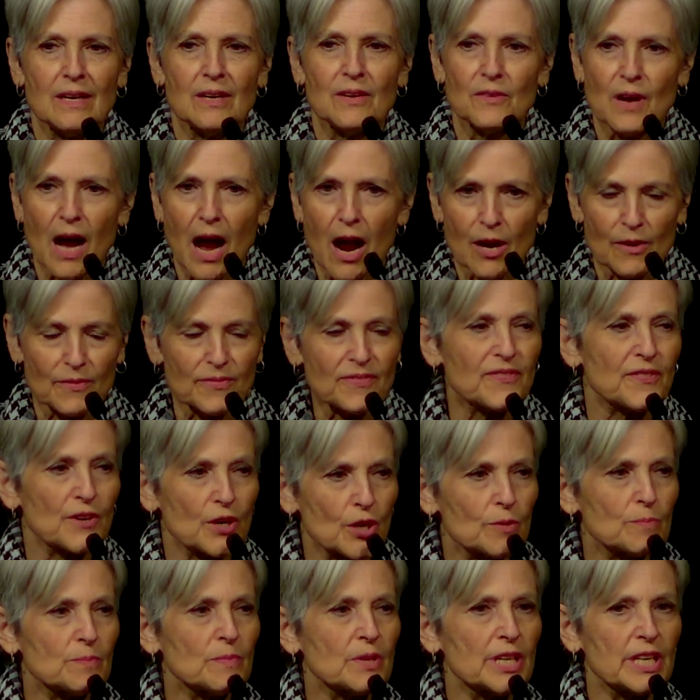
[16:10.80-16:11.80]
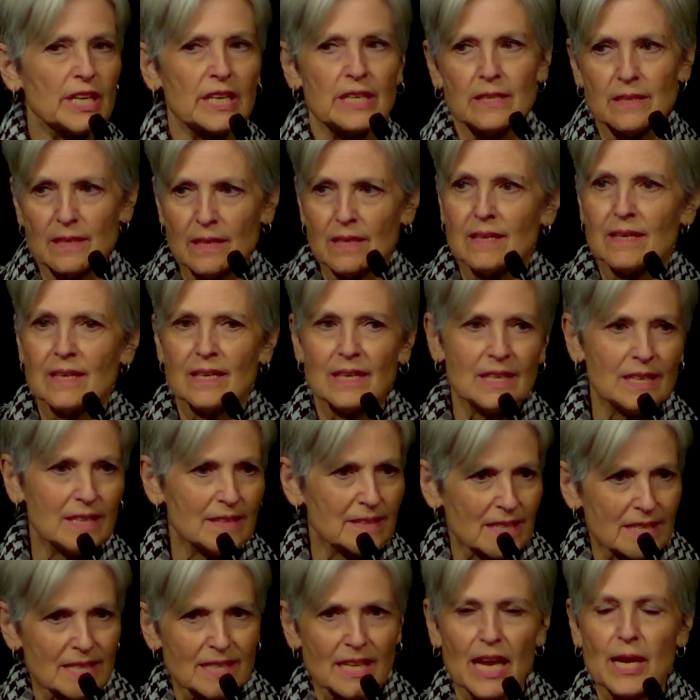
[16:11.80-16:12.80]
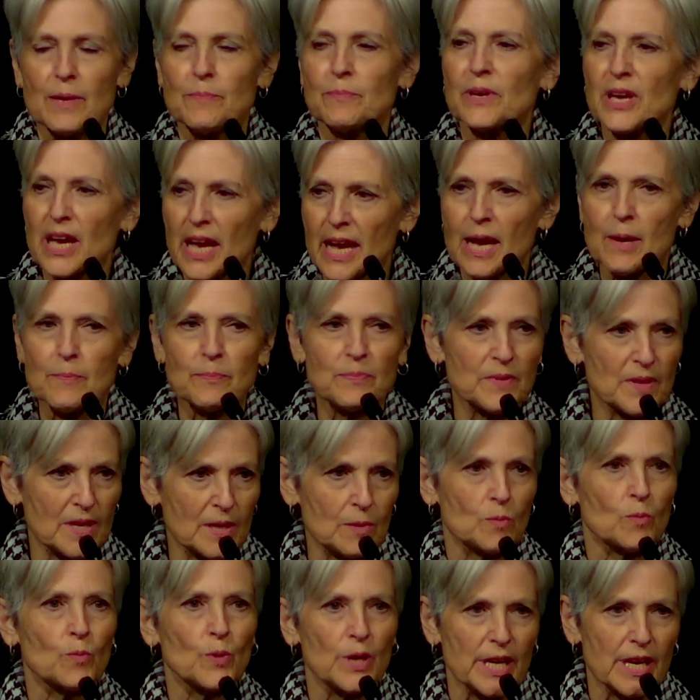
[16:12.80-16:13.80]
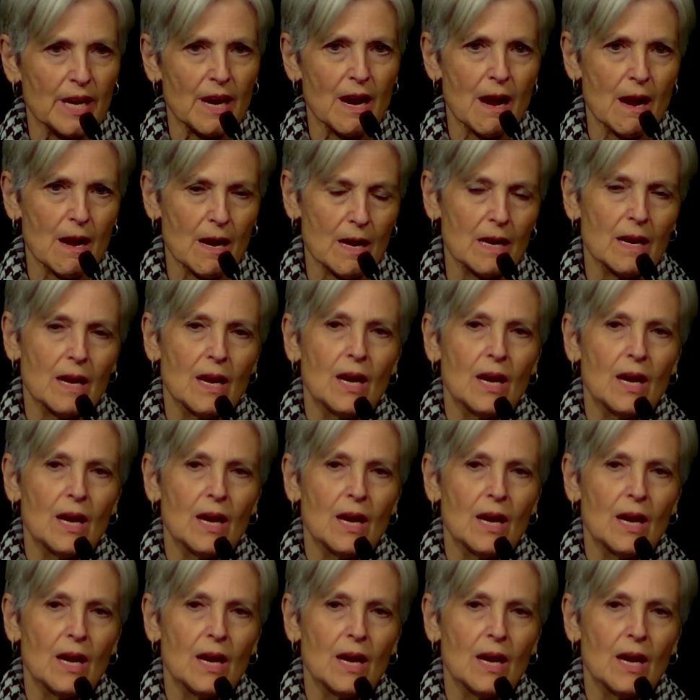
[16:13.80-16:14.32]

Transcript: are firmly in the same camp that we are.